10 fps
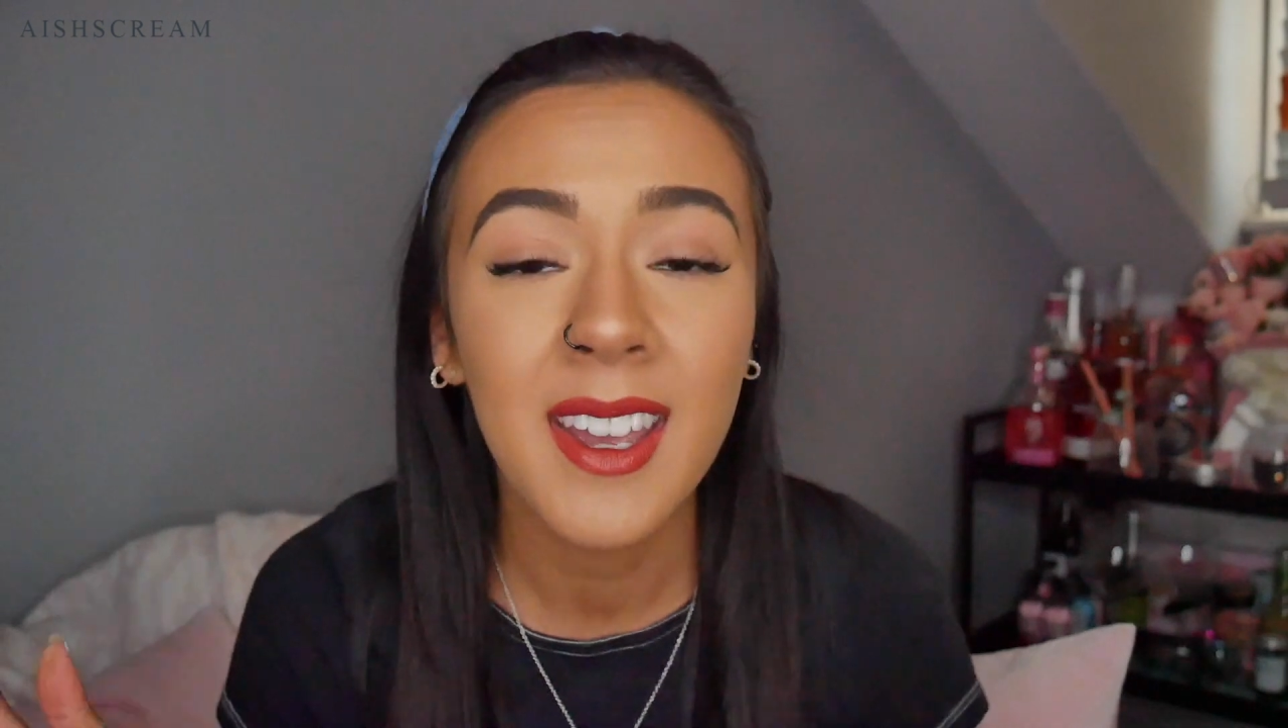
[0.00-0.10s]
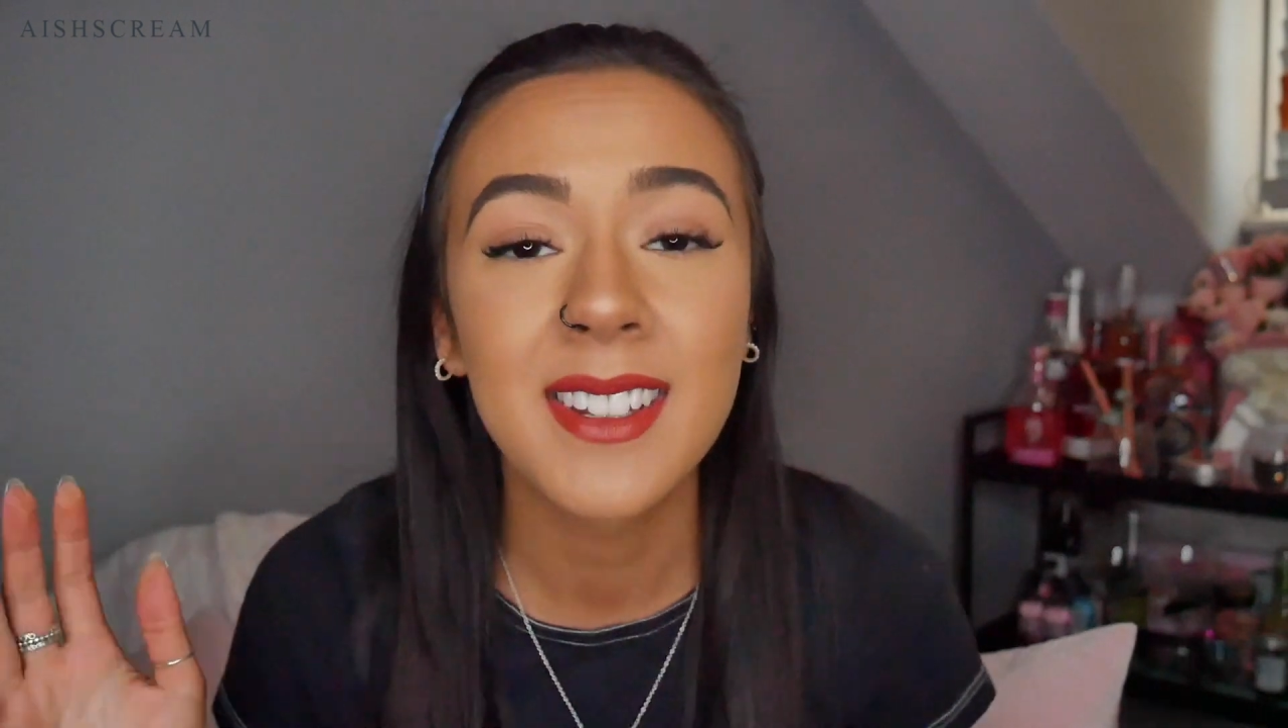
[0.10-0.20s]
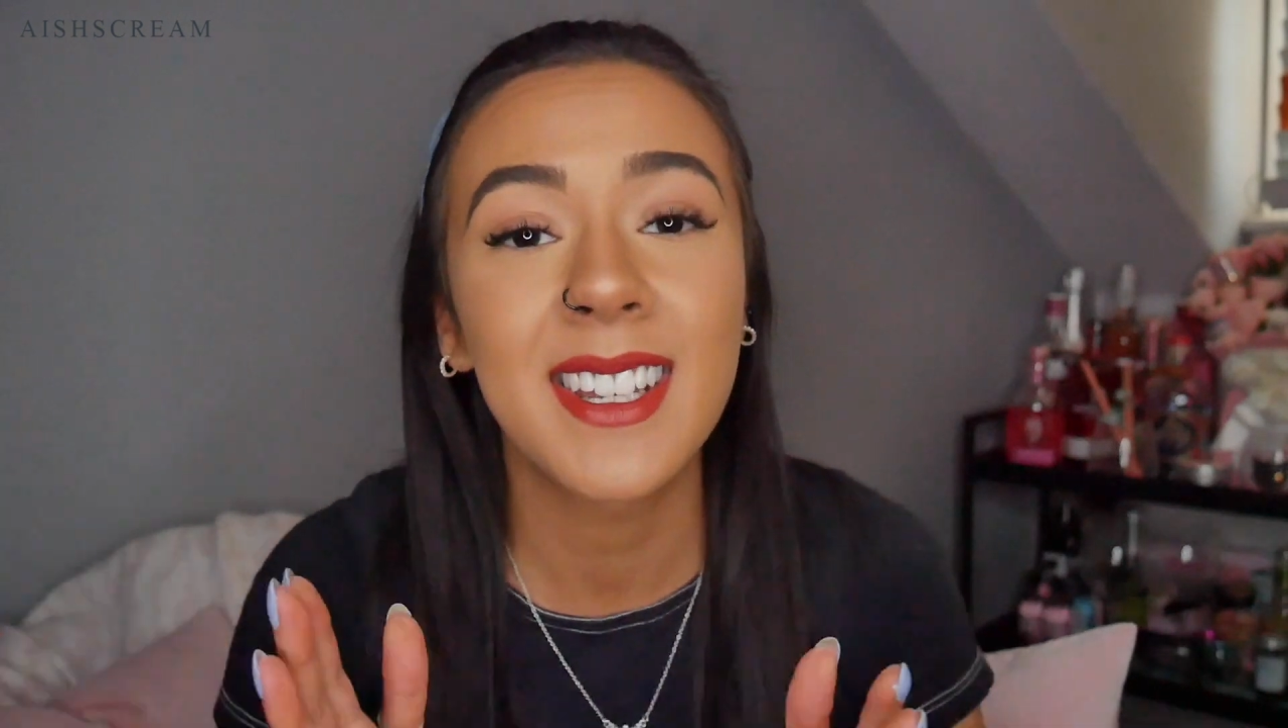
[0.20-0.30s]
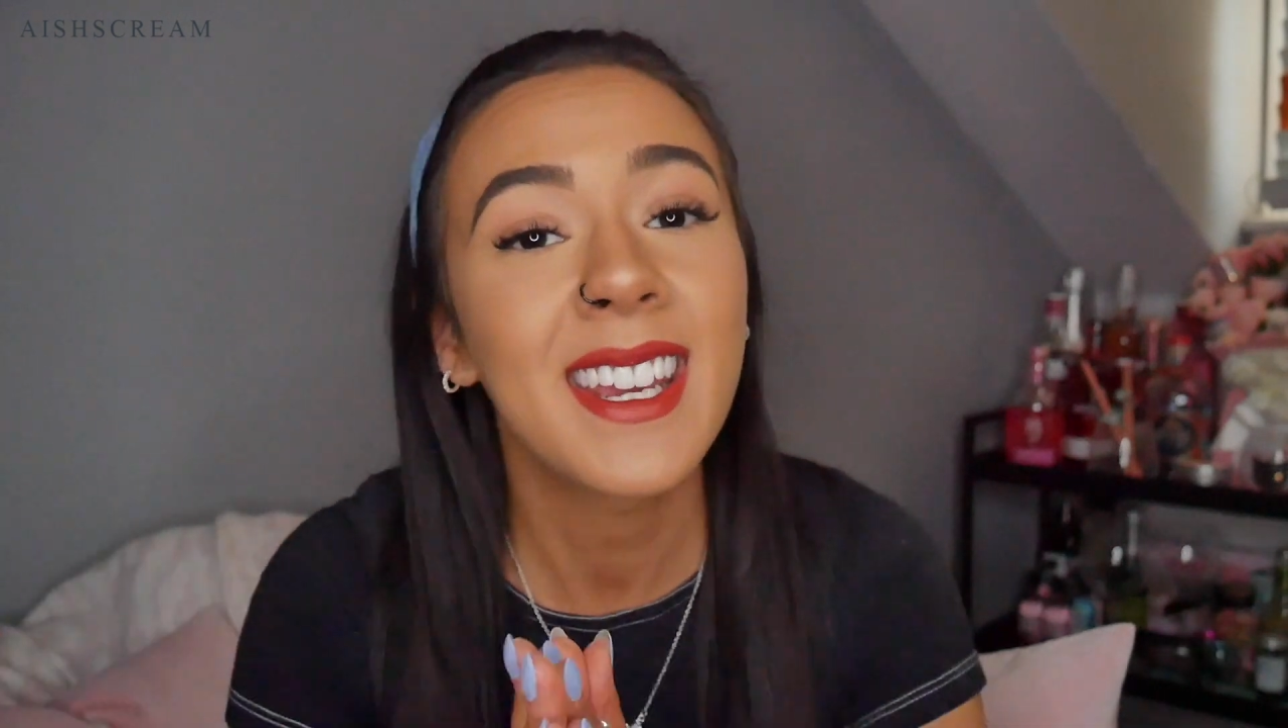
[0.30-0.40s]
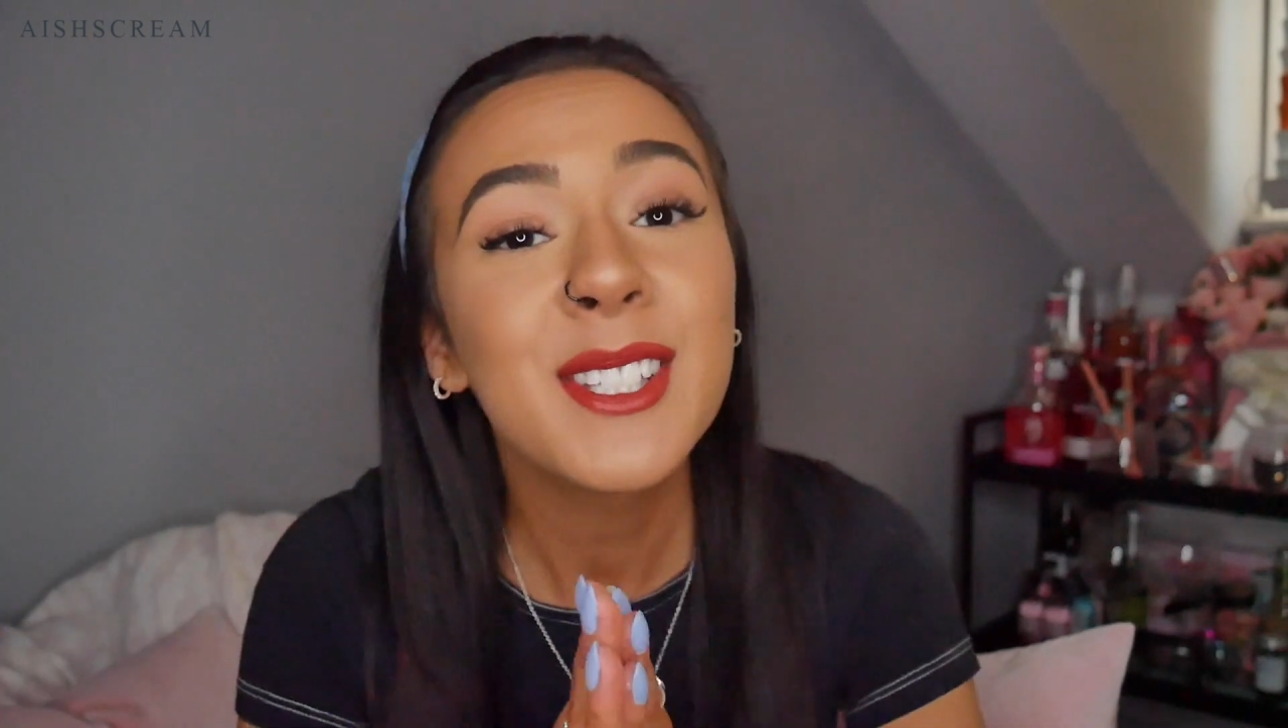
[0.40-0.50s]

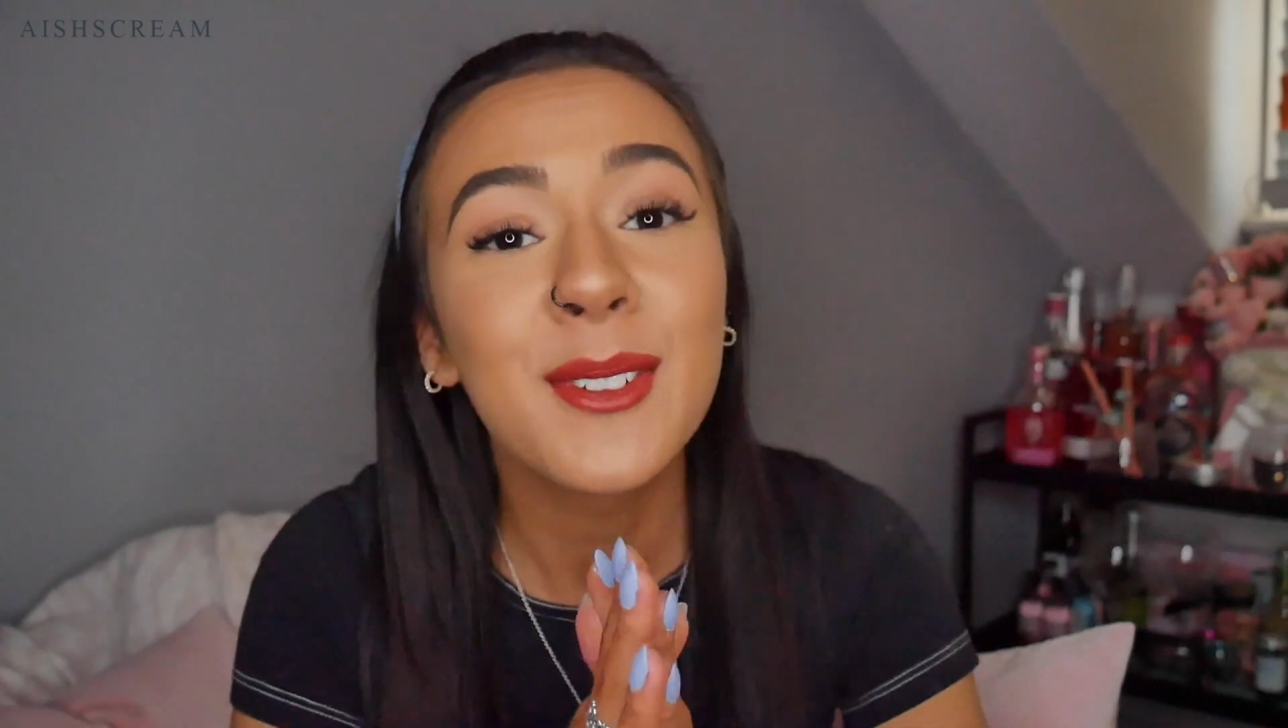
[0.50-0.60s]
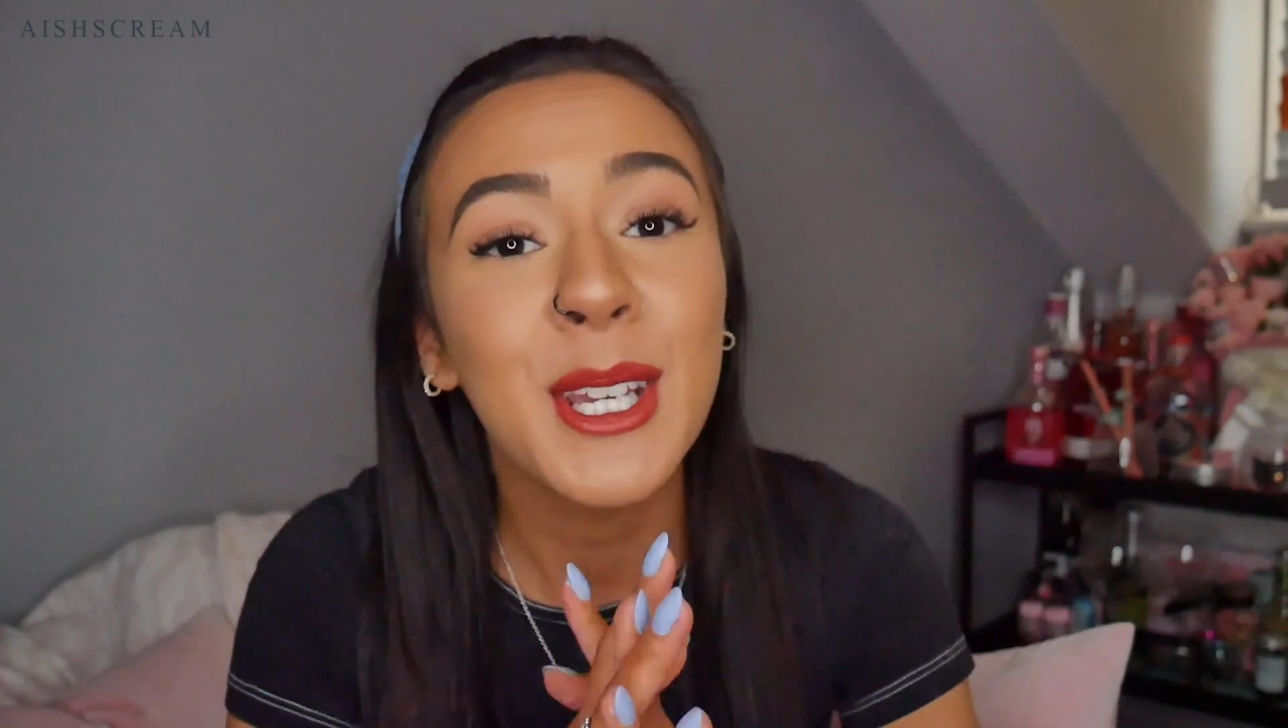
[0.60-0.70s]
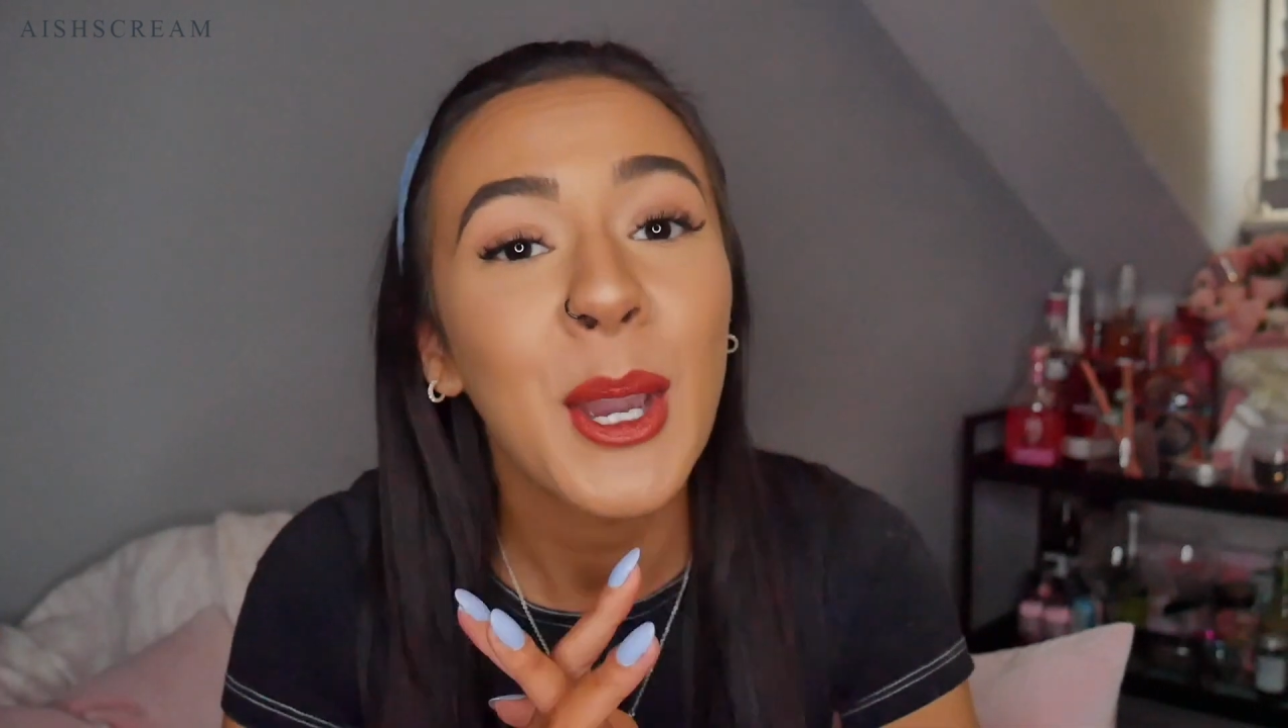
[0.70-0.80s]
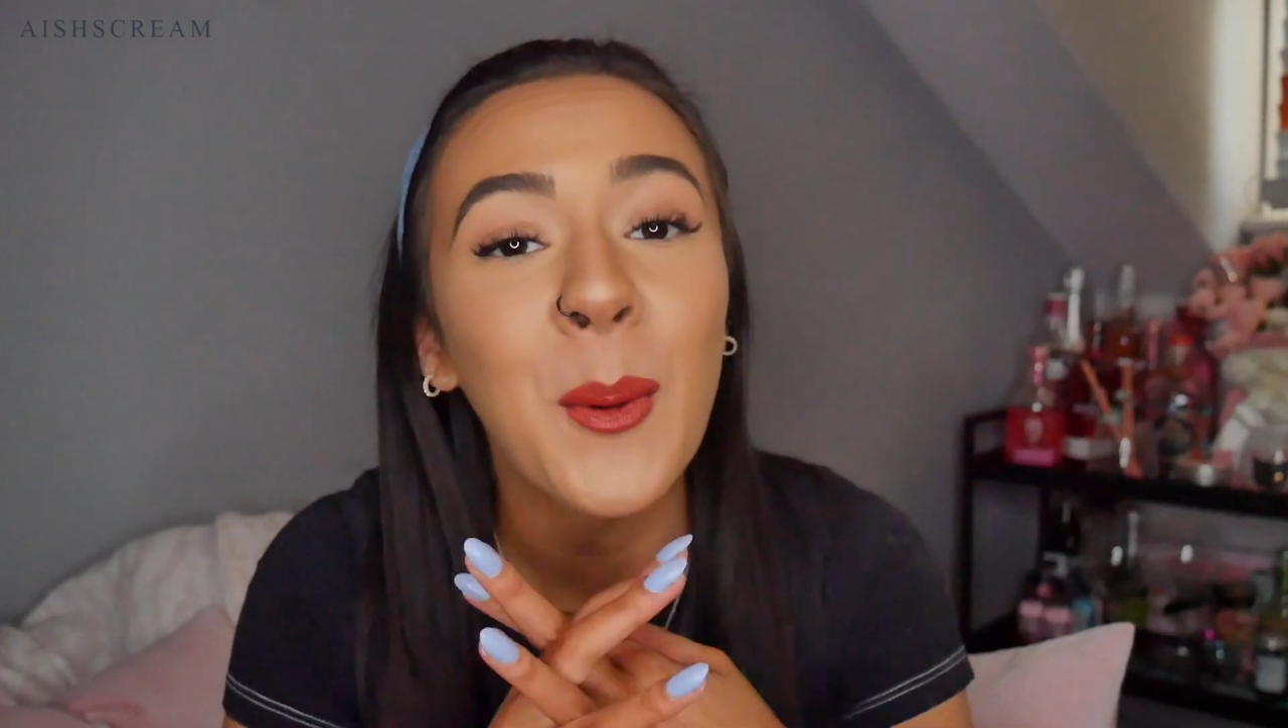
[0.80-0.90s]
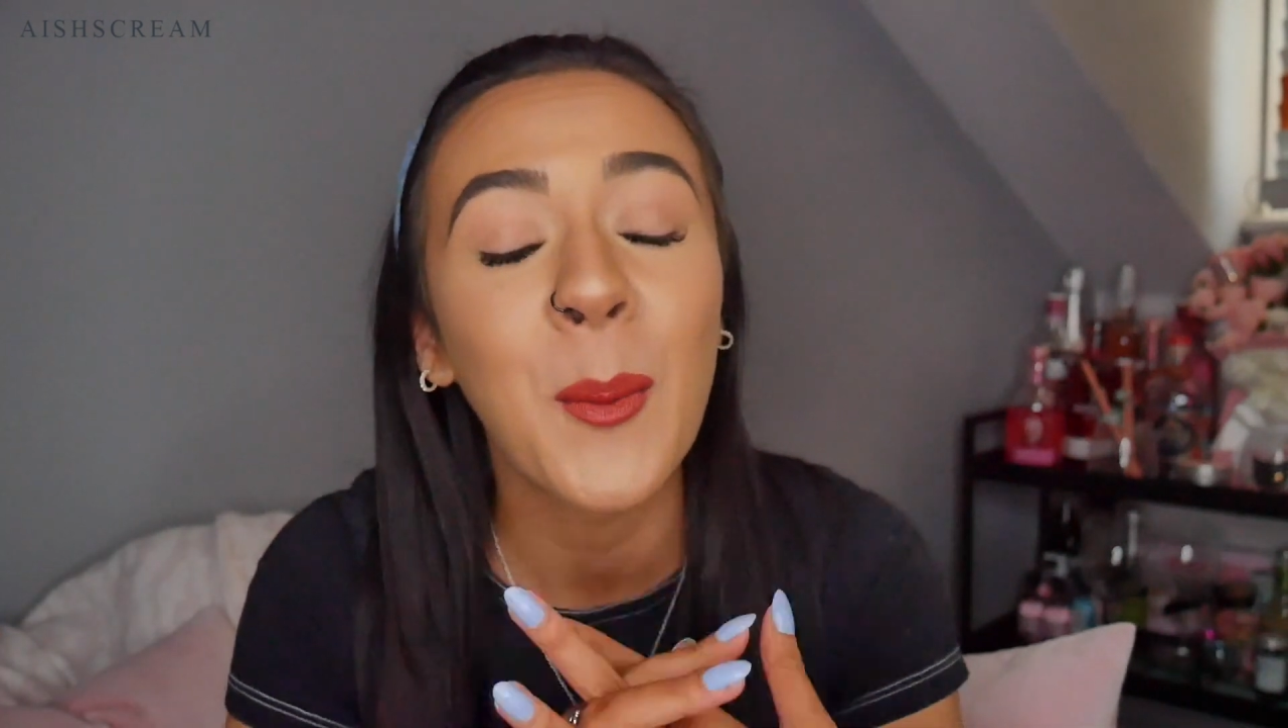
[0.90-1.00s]
Today's video,